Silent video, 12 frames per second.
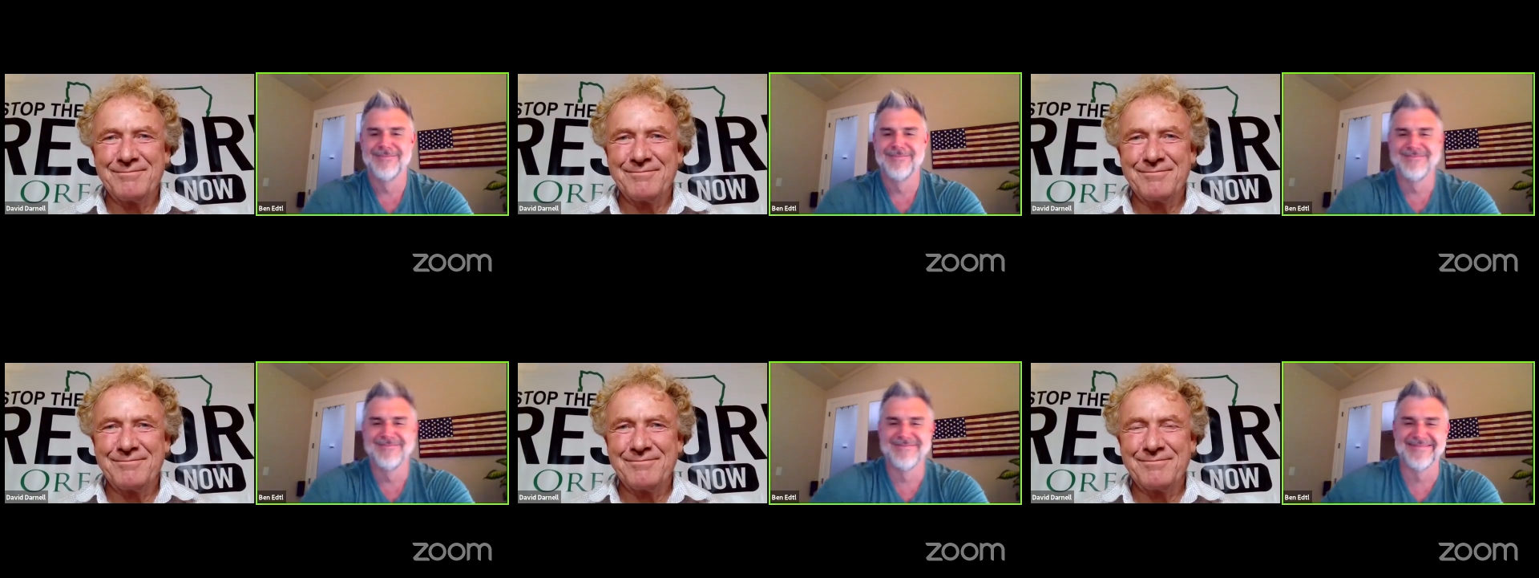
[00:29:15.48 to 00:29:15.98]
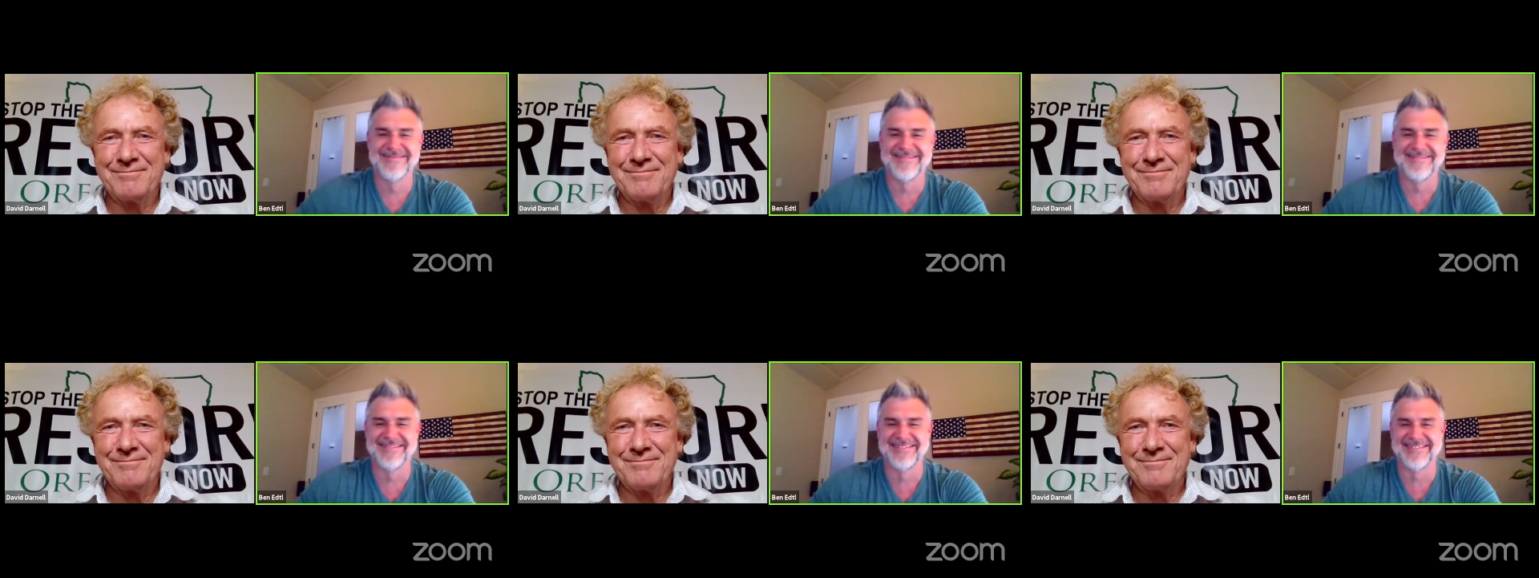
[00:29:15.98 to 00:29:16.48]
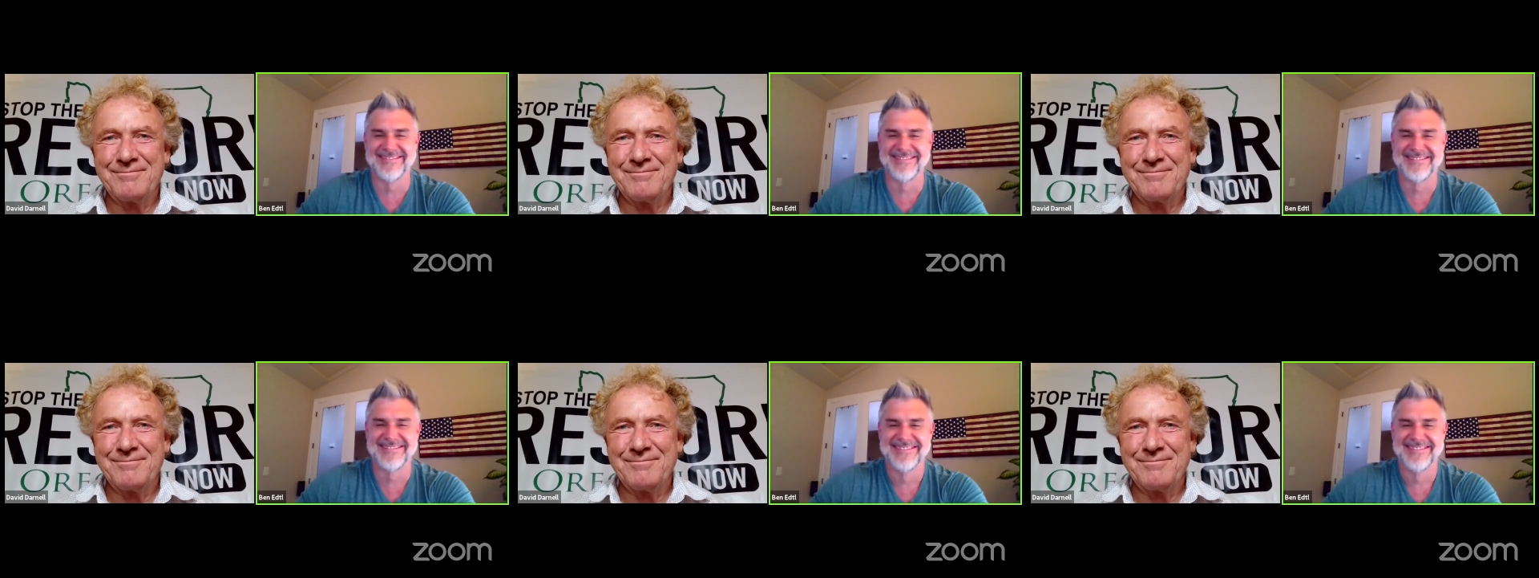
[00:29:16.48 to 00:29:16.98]

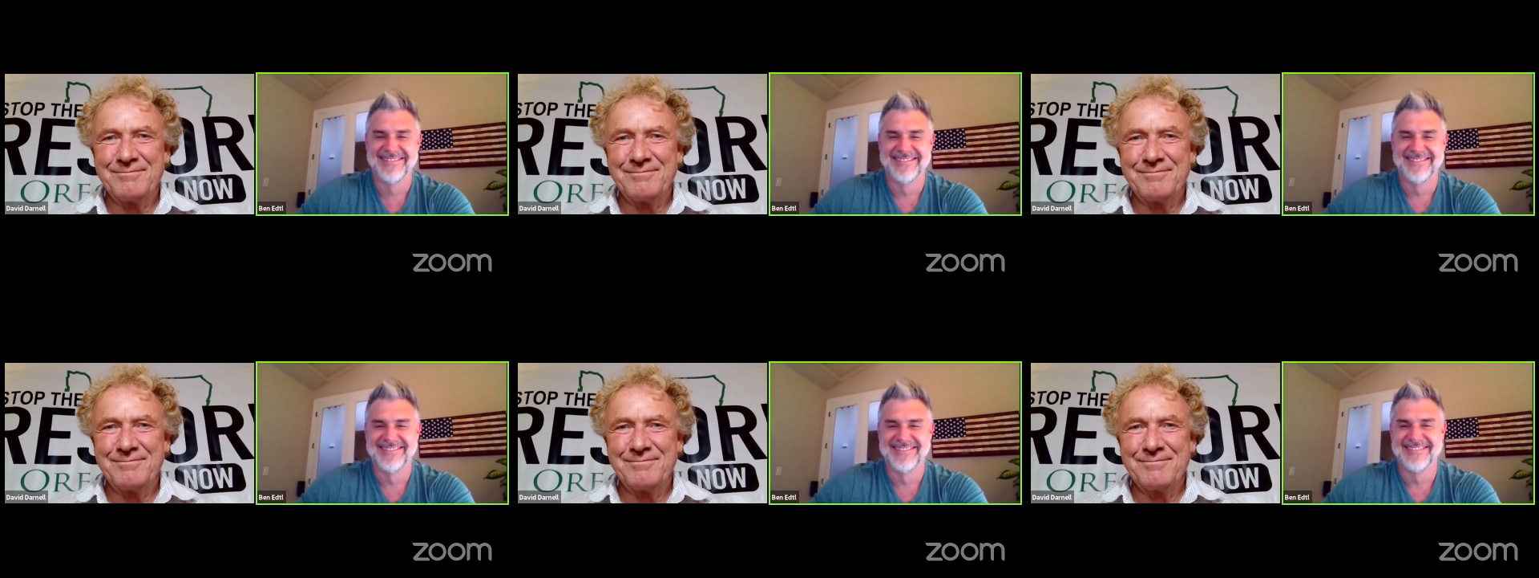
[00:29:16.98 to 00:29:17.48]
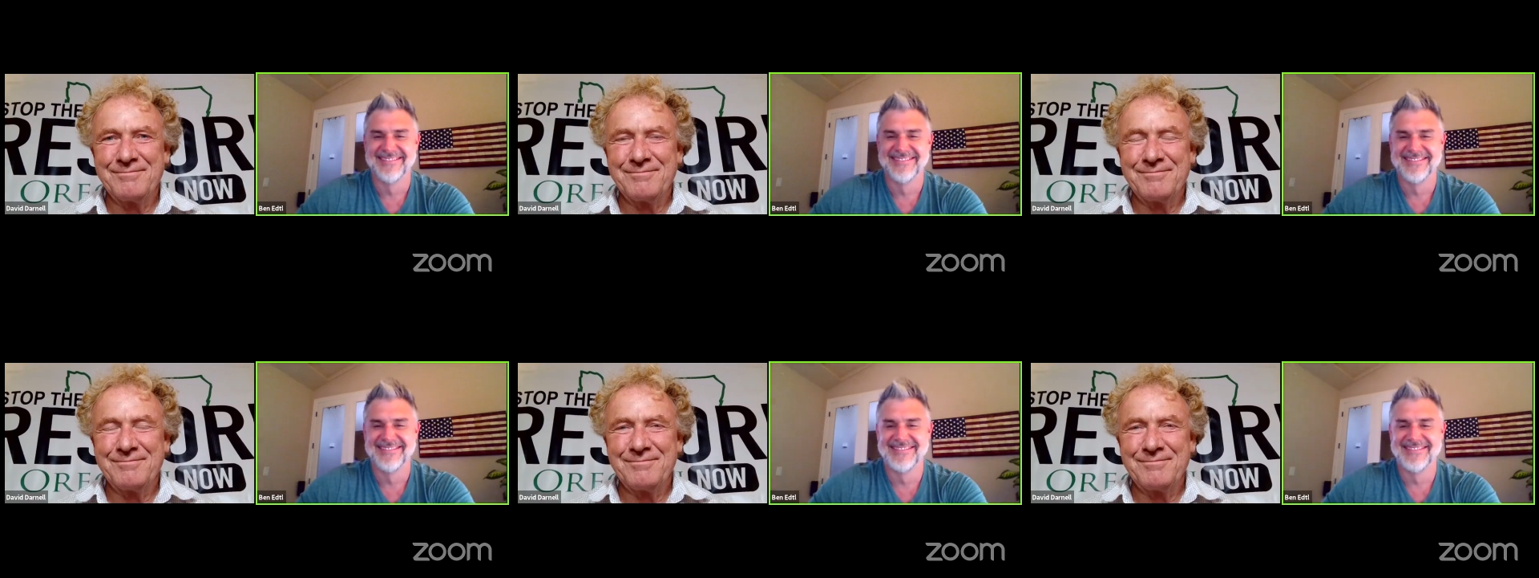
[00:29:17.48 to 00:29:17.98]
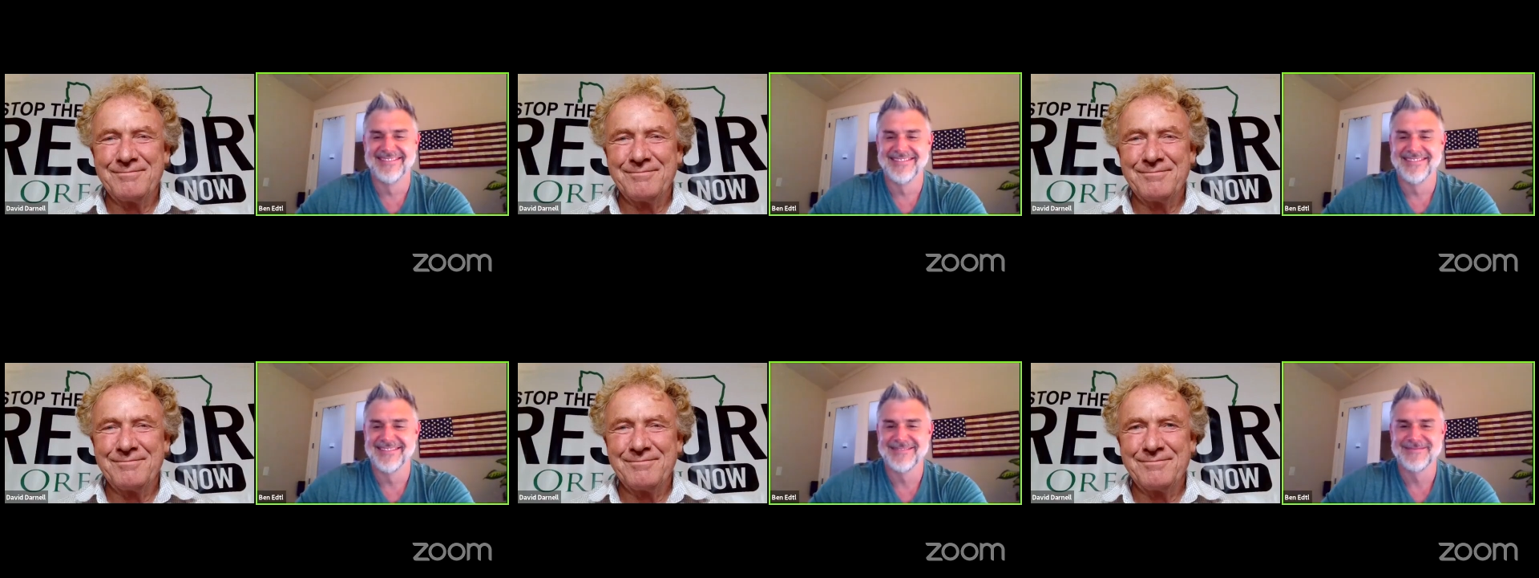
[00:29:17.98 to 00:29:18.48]

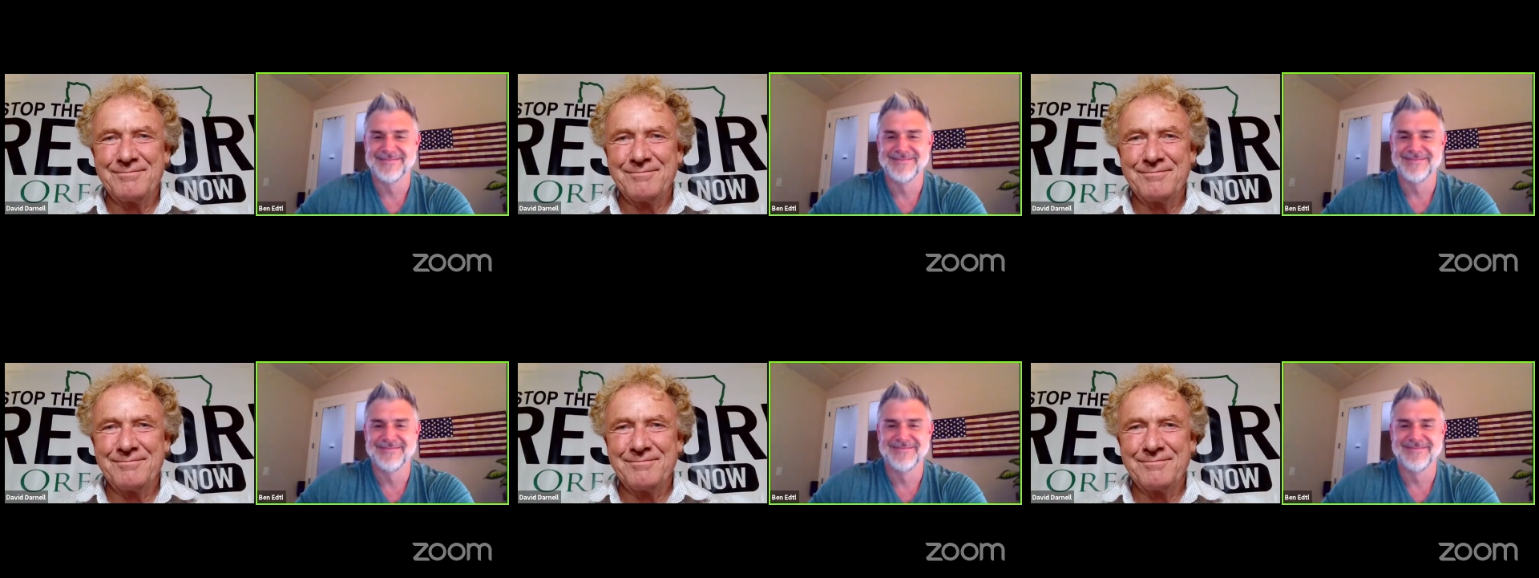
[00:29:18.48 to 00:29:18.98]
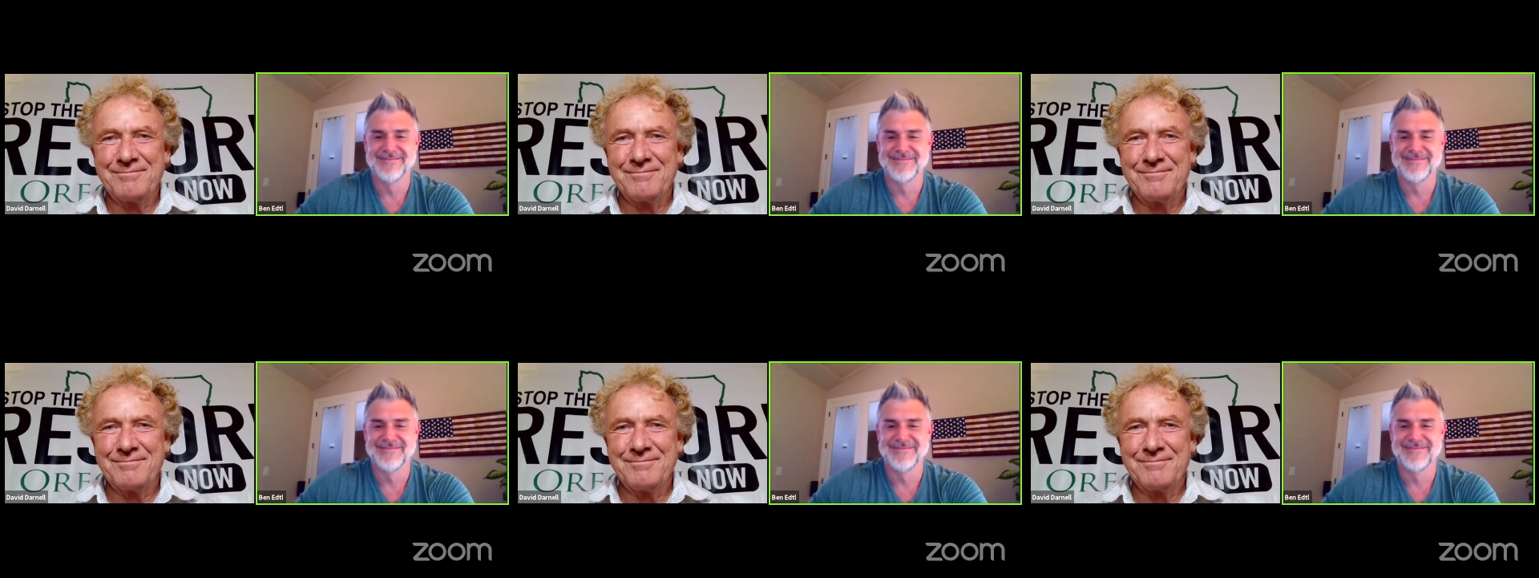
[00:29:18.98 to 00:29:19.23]
No one is speaking in this clip.